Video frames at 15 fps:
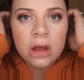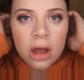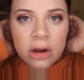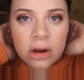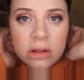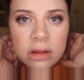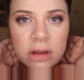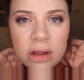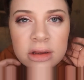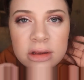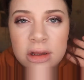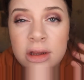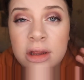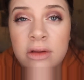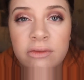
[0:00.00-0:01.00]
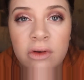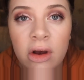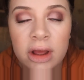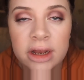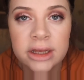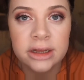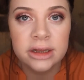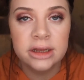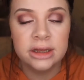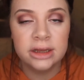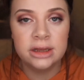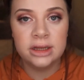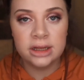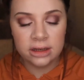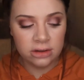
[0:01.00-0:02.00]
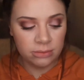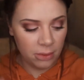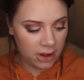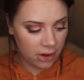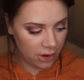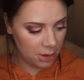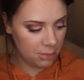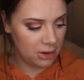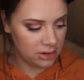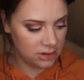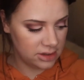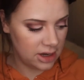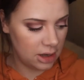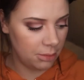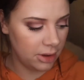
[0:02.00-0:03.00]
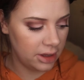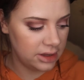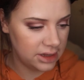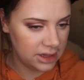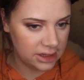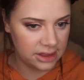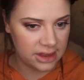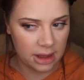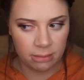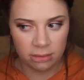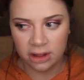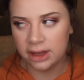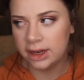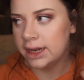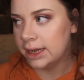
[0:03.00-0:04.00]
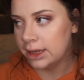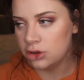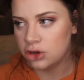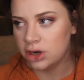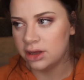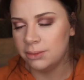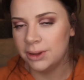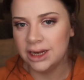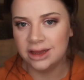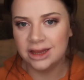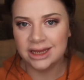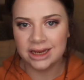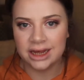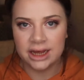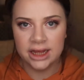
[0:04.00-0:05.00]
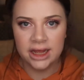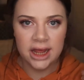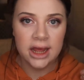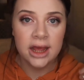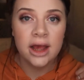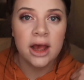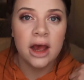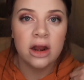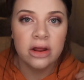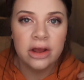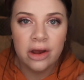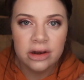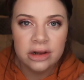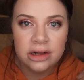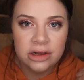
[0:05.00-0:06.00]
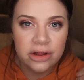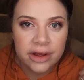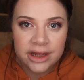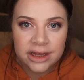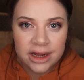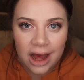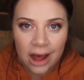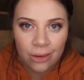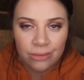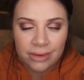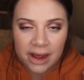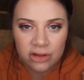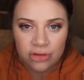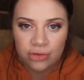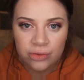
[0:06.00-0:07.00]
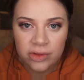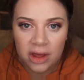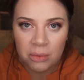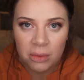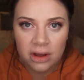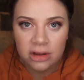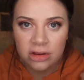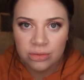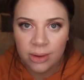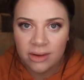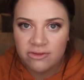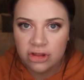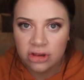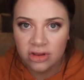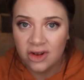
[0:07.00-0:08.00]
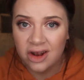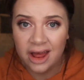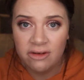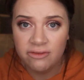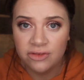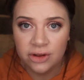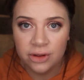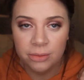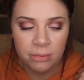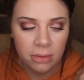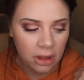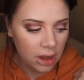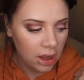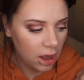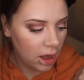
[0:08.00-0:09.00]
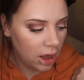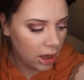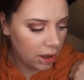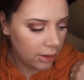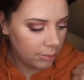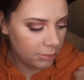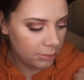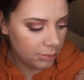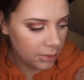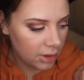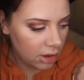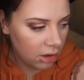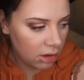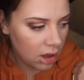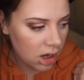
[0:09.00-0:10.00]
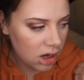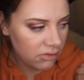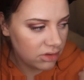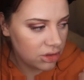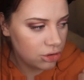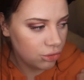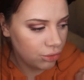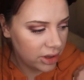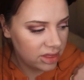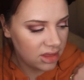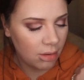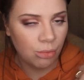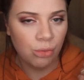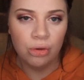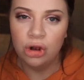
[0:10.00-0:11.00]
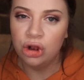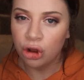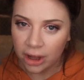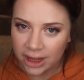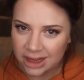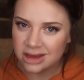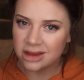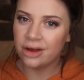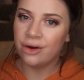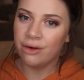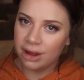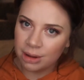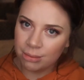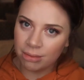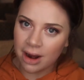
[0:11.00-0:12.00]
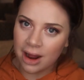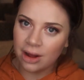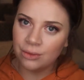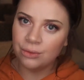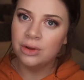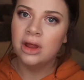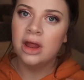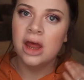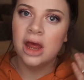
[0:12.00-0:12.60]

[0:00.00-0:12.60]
I don't think I said either, I did my eyebrows today, but I did them like literally at the beginning of the day, and I kind of liked how natural they were, so I've just left them. I'm kind of enjoying that more lighter eyebrow